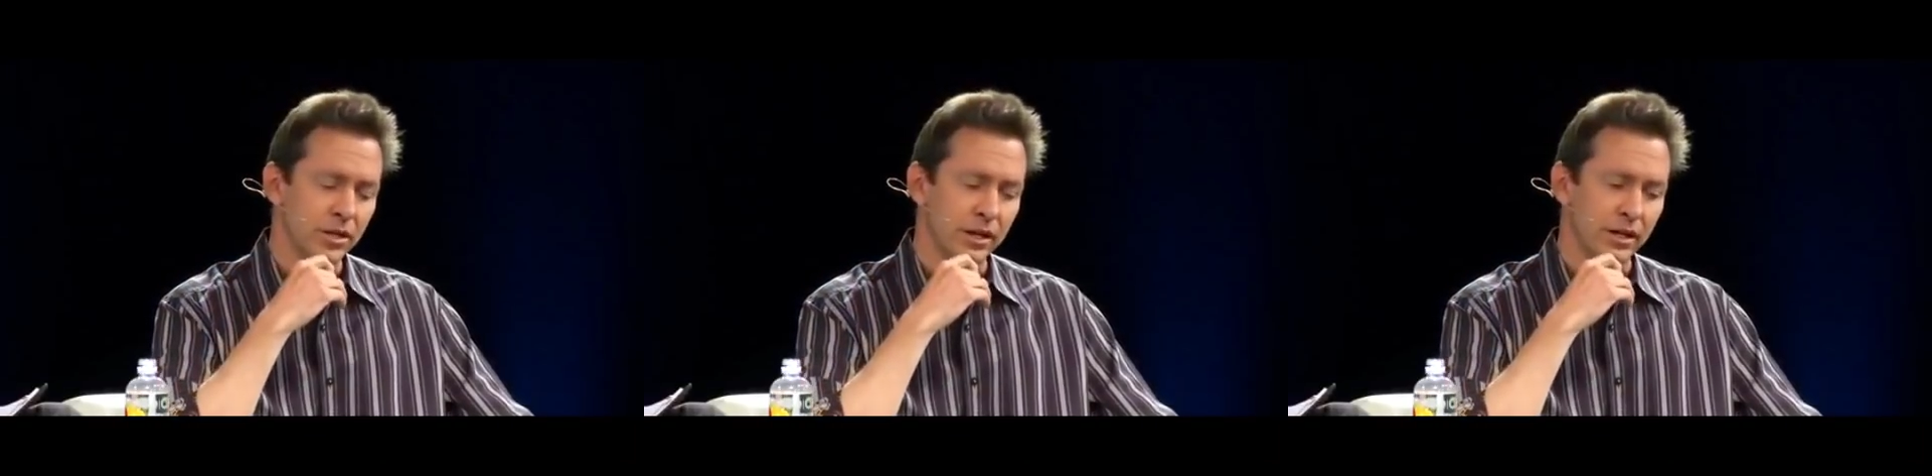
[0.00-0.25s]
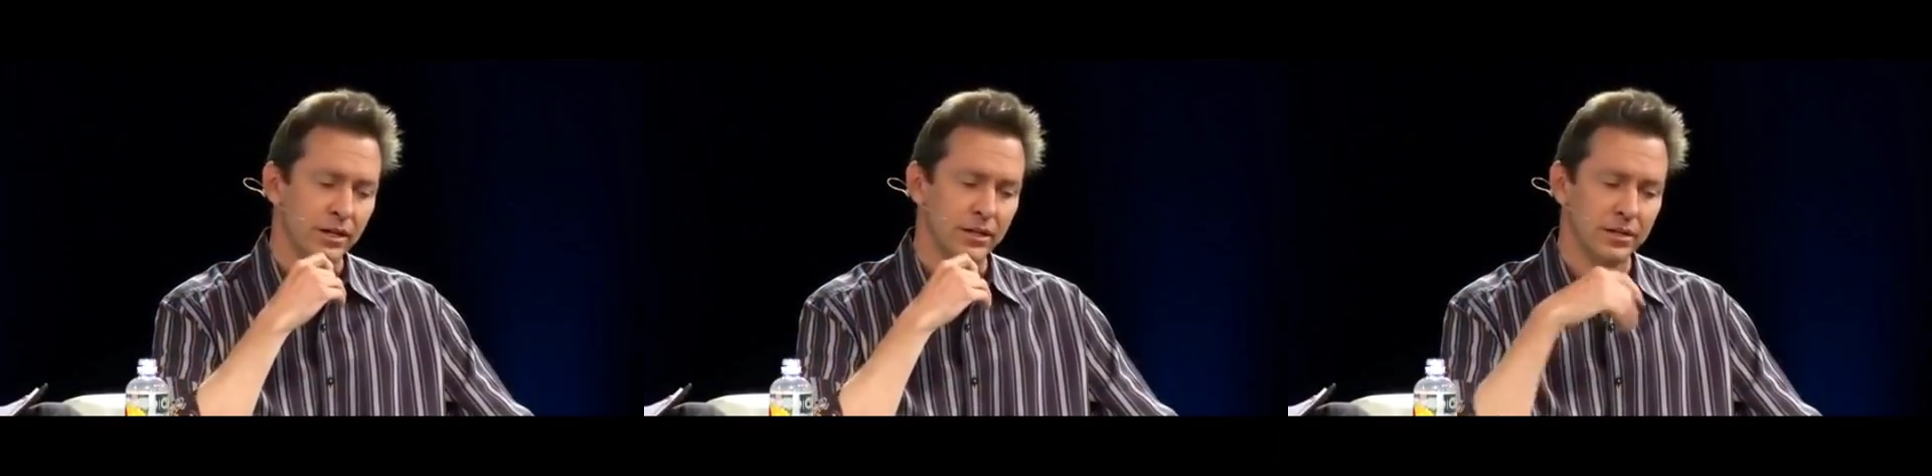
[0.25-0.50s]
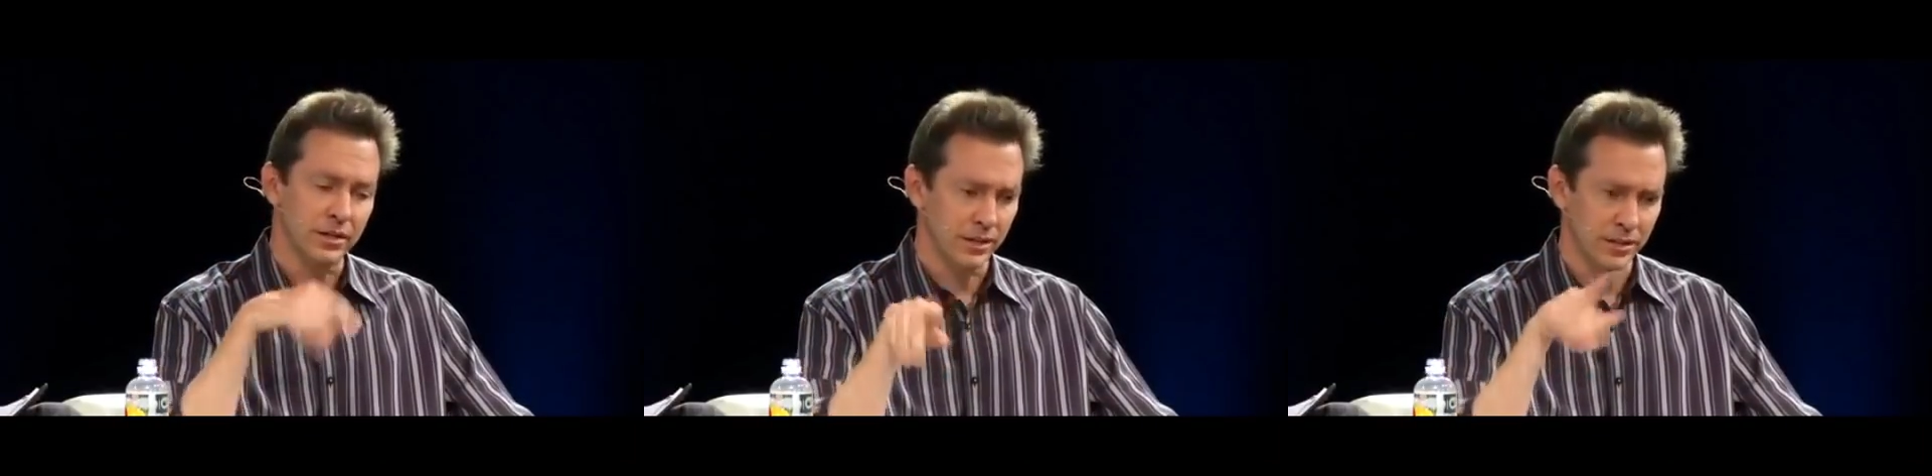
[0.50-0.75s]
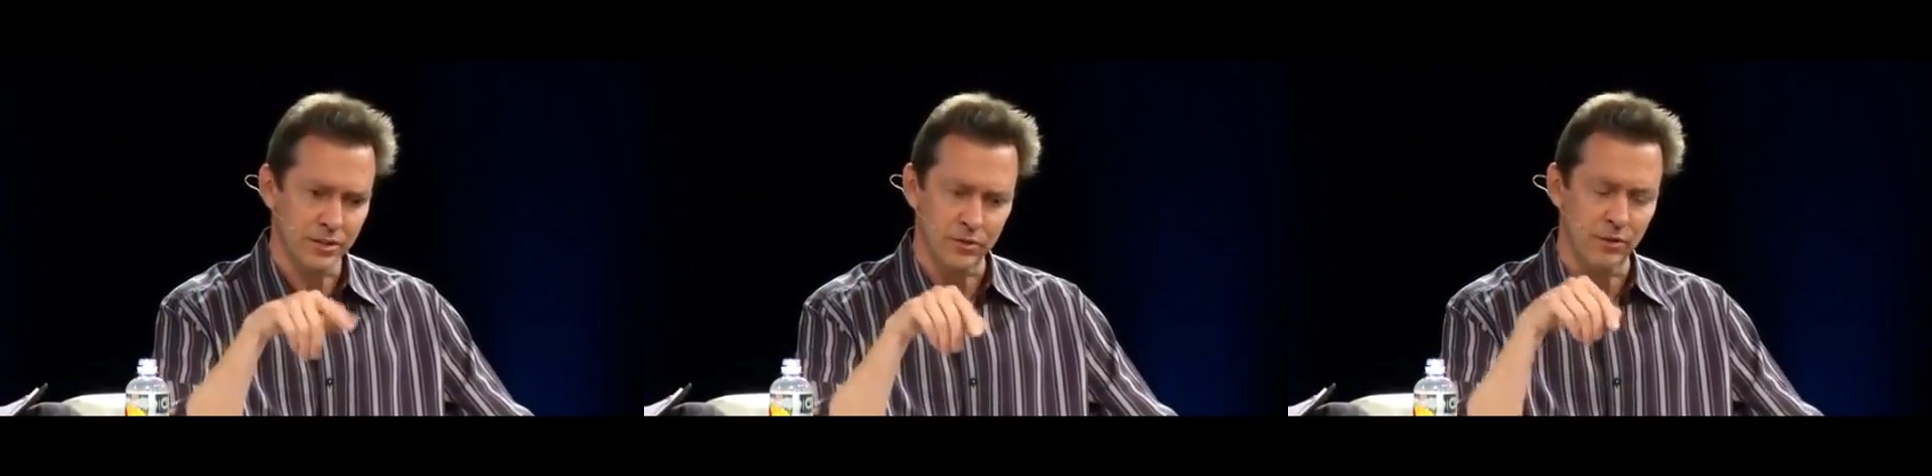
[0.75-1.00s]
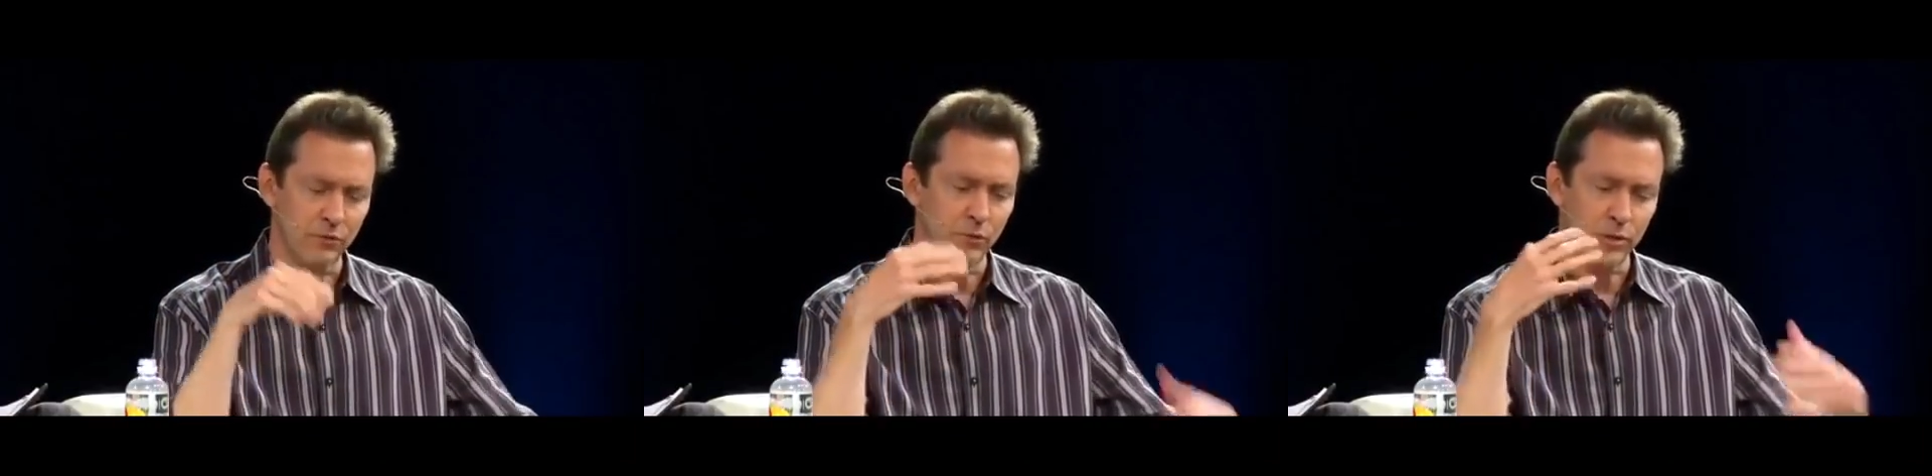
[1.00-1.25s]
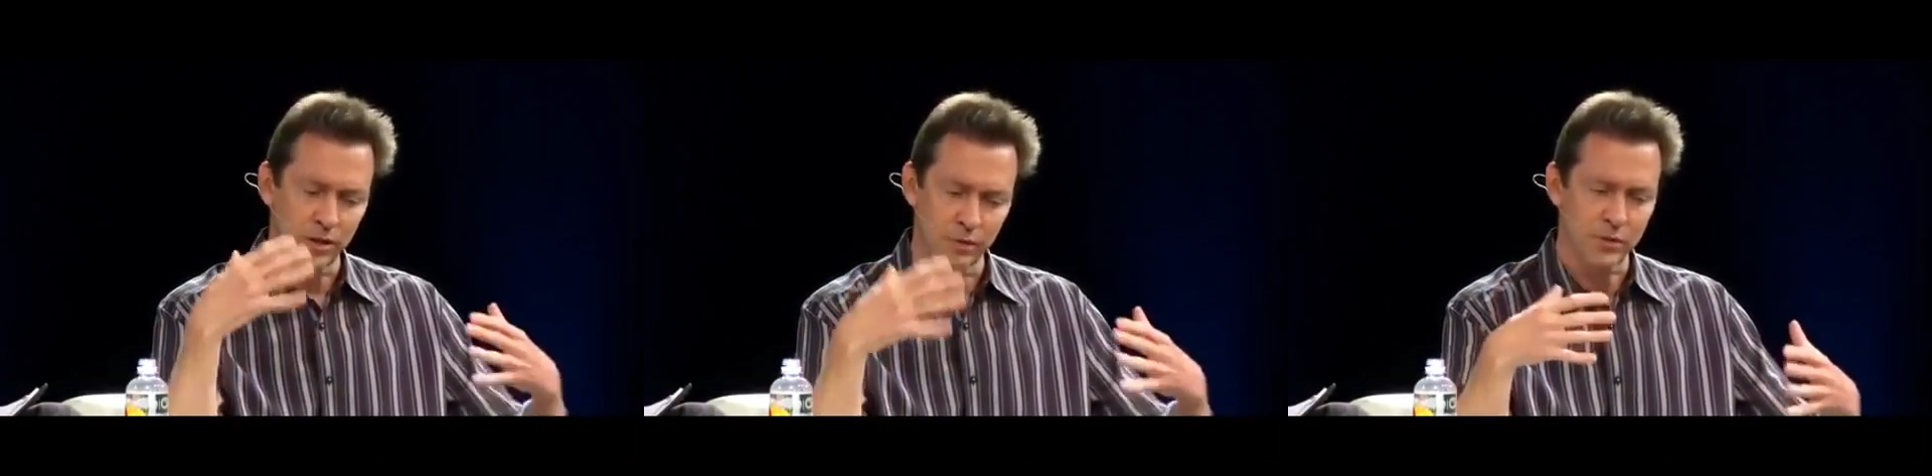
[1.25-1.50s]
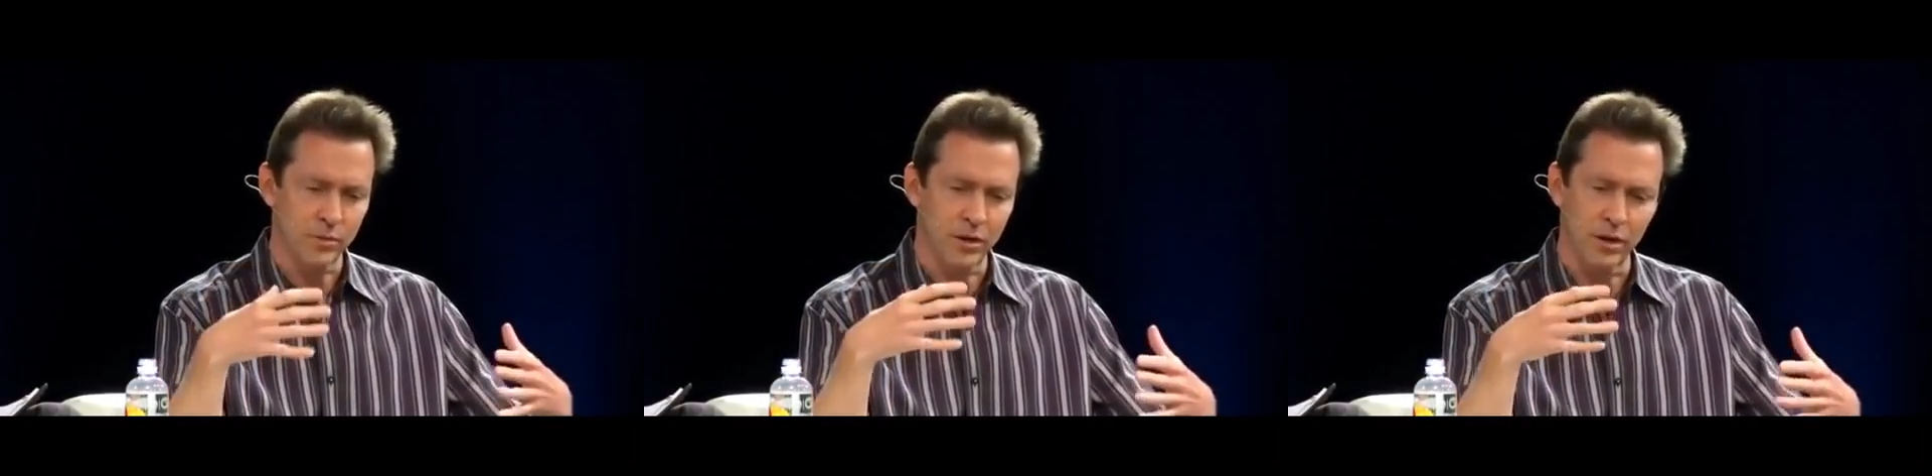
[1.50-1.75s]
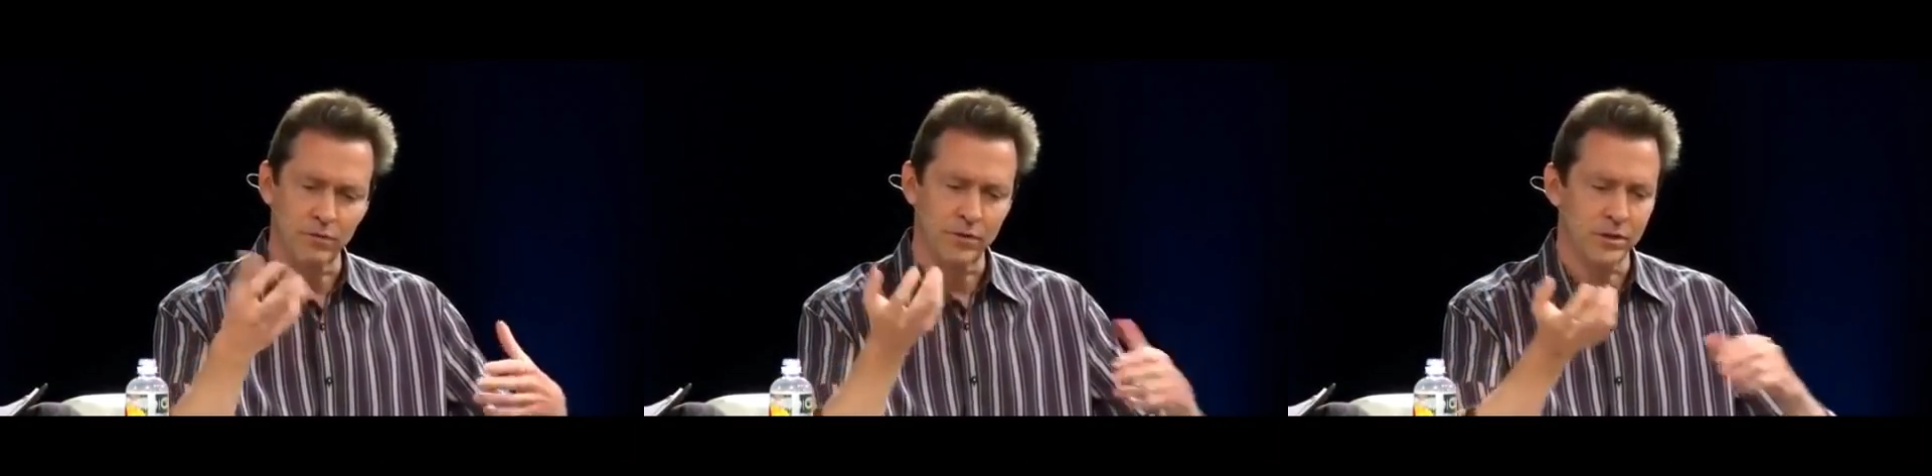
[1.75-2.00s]
and he gets through everyone, comes into my
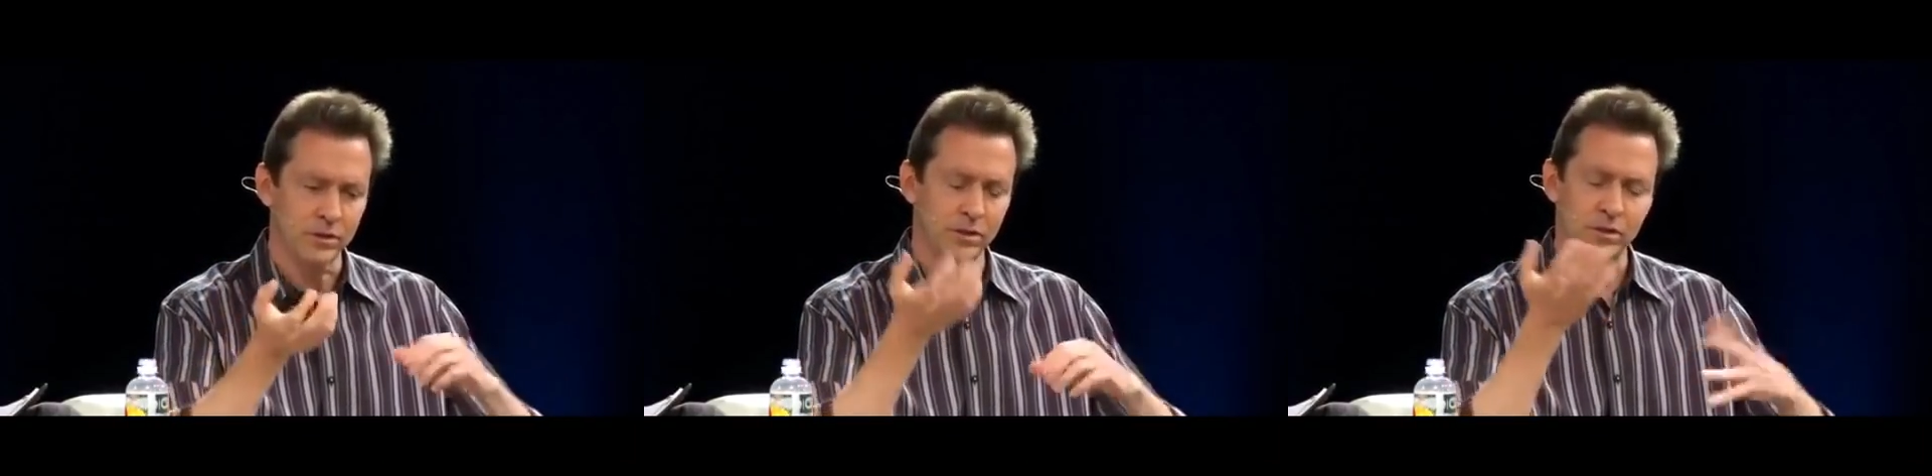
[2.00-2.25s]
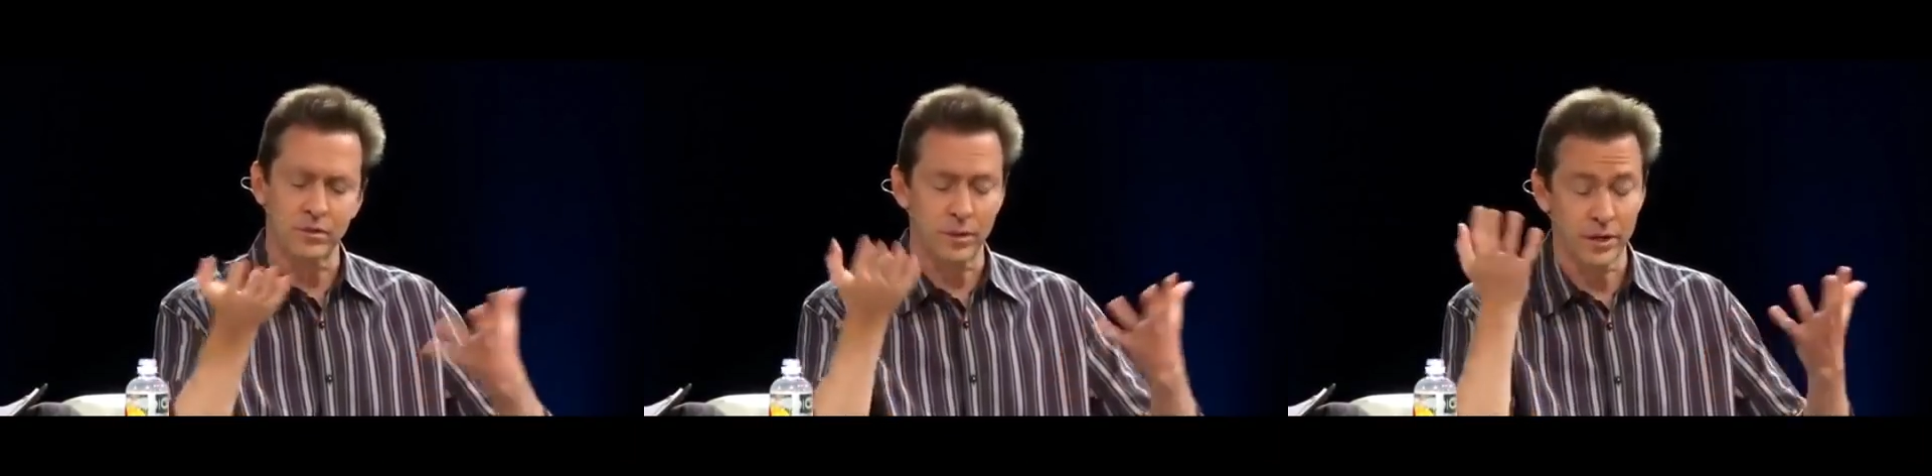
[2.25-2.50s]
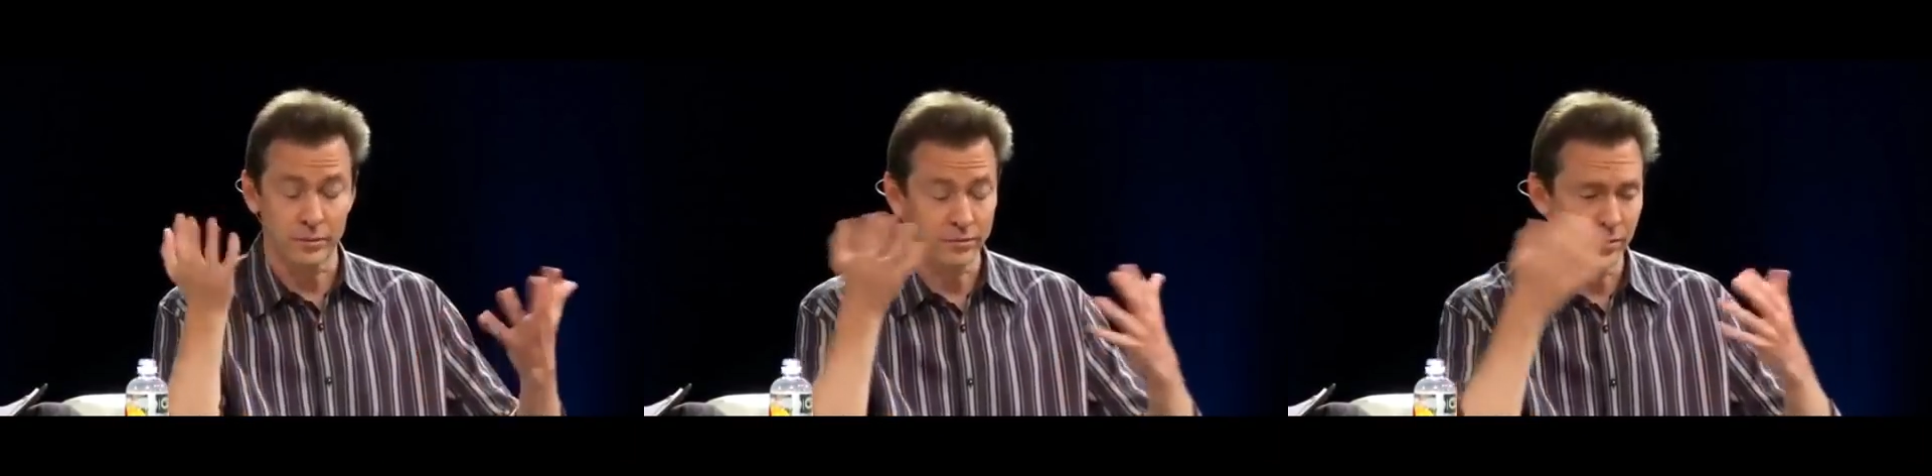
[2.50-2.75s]
office, into my